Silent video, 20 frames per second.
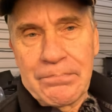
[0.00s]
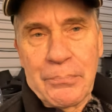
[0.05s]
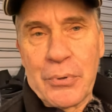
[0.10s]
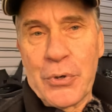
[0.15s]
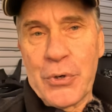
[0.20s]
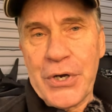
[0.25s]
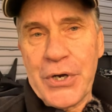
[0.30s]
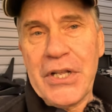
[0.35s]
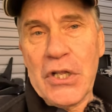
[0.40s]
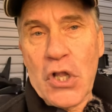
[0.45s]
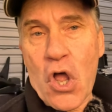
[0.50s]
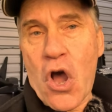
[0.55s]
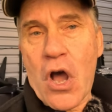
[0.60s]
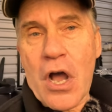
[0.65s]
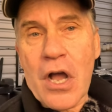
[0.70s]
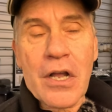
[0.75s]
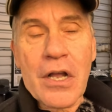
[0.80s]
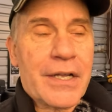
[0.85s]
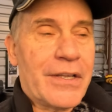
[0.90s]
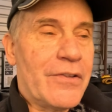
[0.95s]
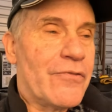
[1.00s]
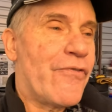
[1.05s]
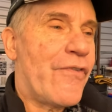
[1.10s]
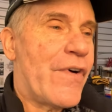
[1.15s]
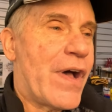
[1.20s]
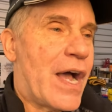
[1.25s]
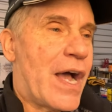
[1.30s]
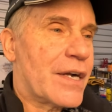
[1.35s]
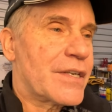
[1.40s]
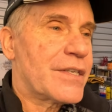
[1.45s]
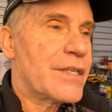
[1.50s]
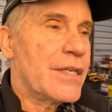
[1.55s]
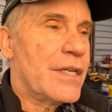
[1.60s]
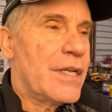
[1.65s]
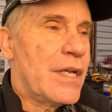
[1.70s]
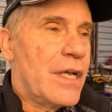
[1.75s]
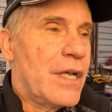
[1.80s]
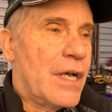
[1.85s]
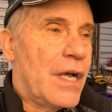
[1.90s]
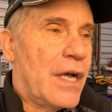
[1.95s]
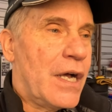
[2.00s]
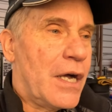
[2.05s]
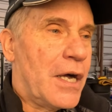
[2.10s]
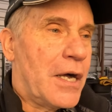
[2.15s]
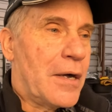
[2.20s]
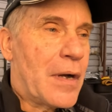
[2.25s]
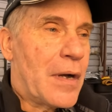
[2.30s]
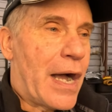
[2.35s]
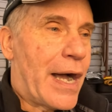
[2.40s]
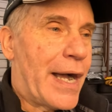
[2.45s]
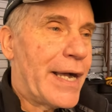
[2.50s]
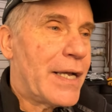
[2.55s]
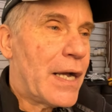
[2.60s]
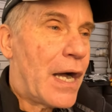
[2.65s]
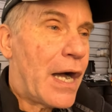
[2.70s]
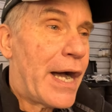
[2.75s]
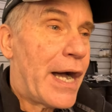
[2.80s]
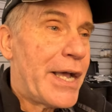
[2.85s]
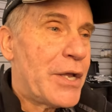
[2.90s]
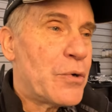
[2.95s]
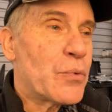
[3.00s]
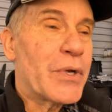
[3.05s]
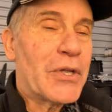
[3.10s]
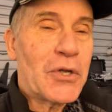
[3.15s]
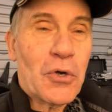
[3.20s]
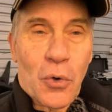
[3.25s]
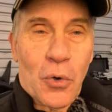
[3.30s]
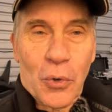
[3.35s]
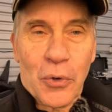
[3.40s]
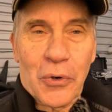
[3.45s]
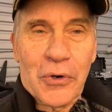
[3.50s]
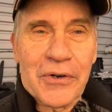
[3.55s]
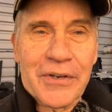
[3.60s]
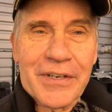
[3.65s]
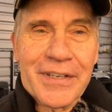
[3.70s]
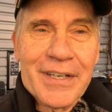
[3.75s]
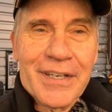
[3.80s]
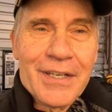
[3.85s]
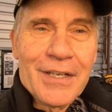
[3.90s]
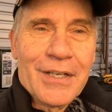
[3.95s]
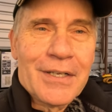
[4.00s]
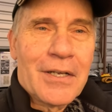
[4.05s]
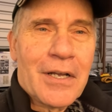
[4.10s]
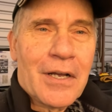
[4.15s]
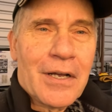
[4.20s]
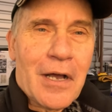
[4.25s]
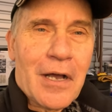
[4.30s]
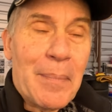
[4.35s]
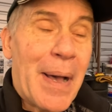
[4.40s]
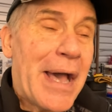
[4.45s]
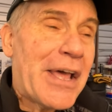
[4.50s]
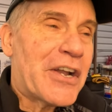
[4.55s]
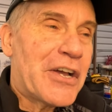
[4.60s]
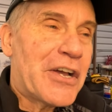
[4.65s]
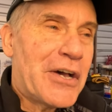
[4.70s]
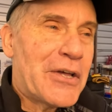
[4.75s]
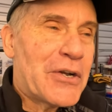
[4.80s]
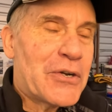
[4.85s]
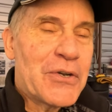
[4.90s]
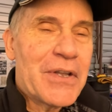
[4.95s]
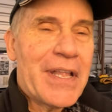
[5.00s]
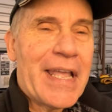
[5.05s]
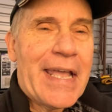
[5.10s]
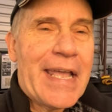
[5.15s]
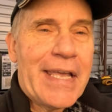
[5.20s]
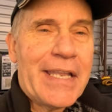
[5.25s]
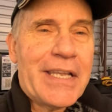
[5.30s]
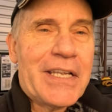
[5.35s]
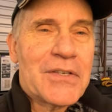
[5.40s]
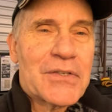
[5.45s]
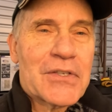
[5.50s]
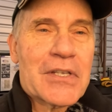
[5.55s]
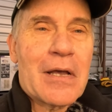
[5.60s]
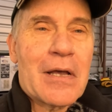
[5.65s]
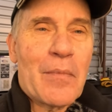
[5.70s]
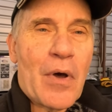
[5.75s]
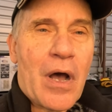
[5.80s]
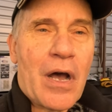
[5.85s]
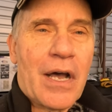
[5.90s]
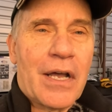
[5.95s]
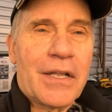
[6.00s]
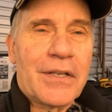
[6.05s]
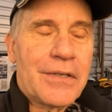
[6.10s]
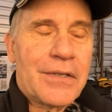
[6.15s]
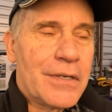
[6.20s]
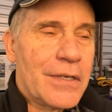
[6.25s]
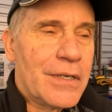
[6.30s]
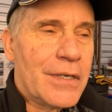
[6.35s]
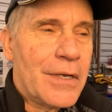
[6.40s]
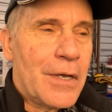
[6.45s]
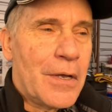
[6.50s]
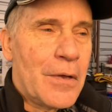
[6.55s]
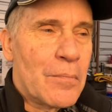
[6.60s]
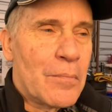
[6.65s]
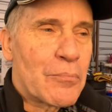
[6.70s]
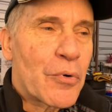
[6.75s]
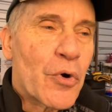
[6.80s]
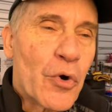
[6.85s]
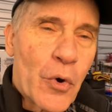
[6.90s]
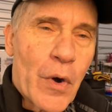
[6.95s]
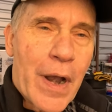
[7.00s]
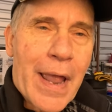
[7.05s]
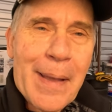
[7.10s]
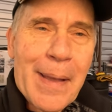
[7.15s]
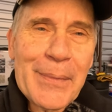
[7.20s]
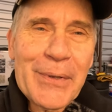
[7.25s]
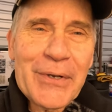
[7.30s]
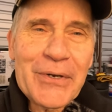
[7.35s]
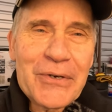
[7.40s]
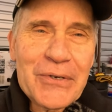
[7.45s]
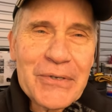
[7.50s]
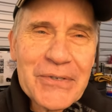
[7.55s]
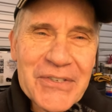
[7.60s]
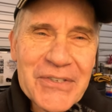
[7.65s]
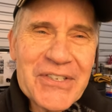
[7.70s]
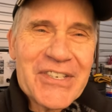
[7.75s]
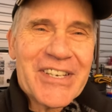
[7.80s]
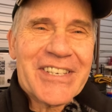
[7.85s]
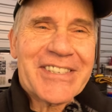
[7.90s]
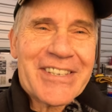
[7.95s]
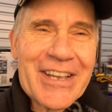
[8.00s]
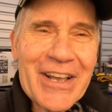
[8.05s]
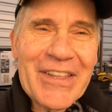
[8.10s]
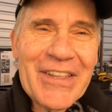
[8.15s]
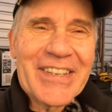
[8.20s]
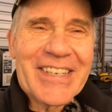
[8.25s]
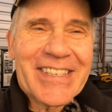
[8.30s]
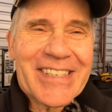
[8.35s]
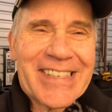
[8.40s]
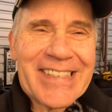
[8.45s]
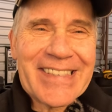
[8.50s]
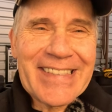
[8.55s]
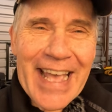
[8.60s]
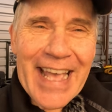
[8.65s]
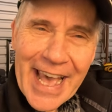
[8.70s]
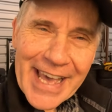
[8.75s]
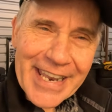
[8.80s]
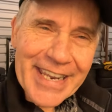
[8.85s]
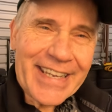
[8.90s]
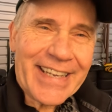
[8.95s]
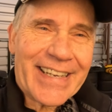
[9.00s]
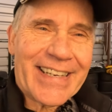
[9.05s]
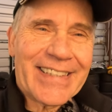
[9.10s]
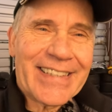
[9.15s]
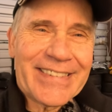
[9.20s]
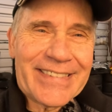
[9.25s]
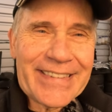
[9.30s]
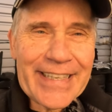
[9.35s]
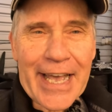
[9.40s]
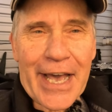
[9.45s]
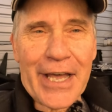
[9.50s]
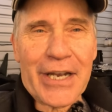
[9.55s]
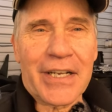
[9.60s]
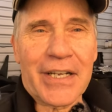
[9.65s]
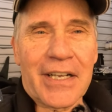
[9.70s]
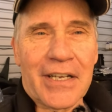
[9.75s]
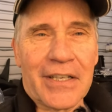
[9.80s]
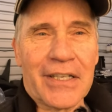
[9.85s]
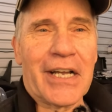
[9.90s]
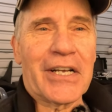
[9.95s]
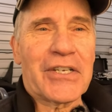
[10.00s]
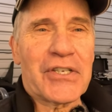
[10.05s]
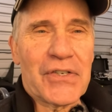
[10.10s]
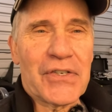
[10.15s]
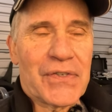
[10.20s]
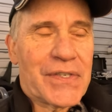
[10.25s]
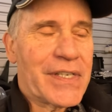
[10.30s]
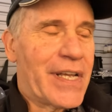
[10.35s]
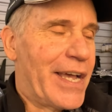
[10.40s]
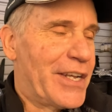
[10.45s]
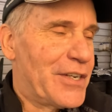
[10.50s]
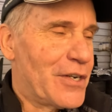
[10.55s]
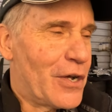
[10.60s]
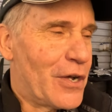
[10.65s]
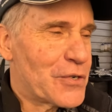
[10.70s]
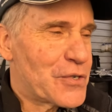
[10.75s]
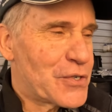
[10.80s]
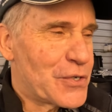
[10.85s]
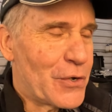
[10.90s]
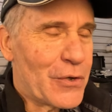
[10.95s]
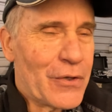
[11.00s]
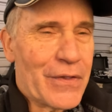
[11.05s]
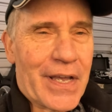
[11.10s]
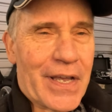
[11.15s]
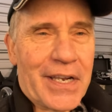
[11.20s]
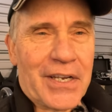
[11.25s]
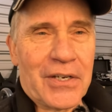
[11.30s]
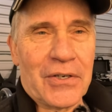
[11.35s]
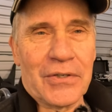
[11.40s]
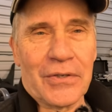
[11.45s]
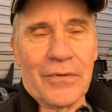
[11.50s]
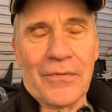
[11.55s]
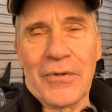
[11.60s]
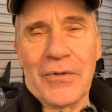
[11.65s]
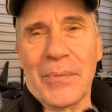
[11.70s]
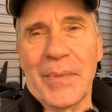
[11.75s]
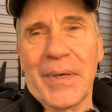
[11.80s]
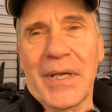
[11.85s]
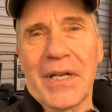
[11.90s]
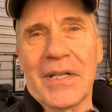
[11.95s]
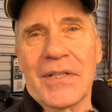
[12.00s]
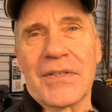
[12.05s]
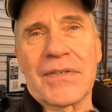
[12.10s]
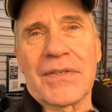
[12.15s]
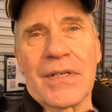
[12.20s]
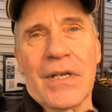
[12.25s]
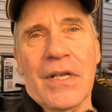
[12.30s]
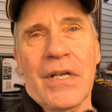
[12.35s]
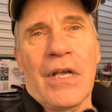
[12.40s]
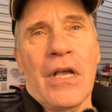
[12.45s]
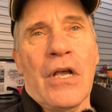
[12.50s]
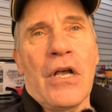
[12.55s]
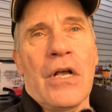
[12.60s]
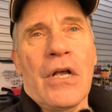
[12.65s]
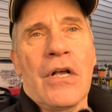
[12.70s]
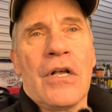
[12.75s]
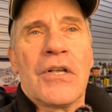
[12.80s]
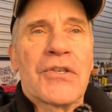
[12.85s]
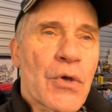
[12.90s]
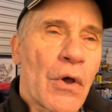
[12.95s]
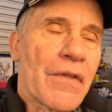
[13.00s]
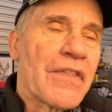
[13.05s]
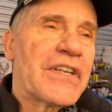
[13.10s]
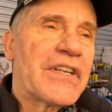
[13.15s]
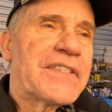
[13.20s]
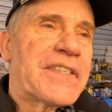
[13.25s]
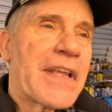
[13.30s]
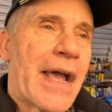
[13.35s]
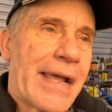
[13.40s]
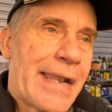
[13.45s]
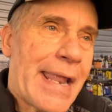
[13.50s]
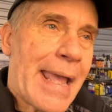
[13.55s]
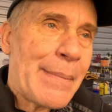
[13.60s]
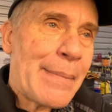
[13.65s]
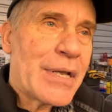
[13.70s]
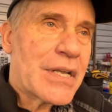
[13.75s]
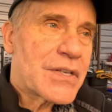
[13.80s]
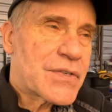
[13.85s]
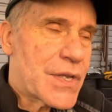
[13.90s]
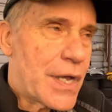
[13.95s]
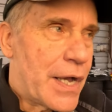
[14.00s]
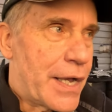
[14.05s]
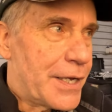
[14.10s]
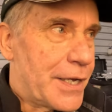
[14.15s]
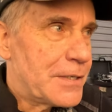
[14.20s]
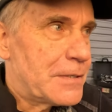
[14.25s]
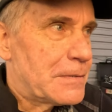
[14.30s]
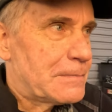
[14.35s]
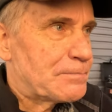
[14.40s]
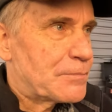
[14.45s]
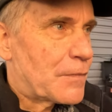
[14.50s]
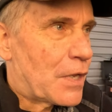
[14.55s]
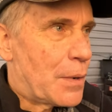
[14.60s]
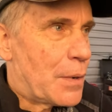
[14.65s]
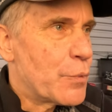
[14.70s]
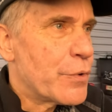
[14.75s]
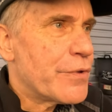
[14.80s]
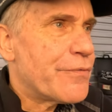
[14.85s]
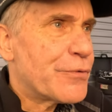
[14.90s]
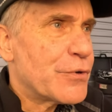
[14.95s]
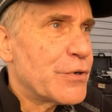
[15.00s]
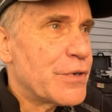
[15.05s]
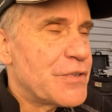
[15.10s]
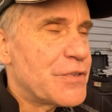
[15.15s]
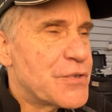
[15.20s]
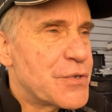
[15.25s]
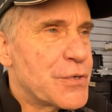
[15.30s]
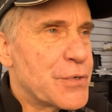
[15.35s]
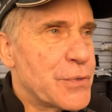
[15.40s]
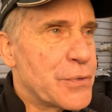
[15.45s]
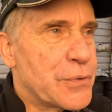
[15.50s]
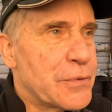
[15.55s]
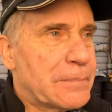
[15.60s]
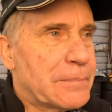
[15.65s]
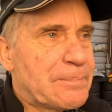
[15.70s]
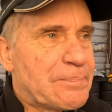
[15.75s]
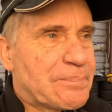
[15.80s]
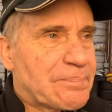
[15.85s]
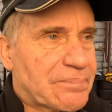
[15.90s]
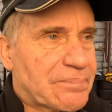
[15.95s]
pretty long. In fact, I record about 180 some odd parameters just on the static data collection side. And I'll show you that here in a few minutes. So on the dynamic side, I'm referring to,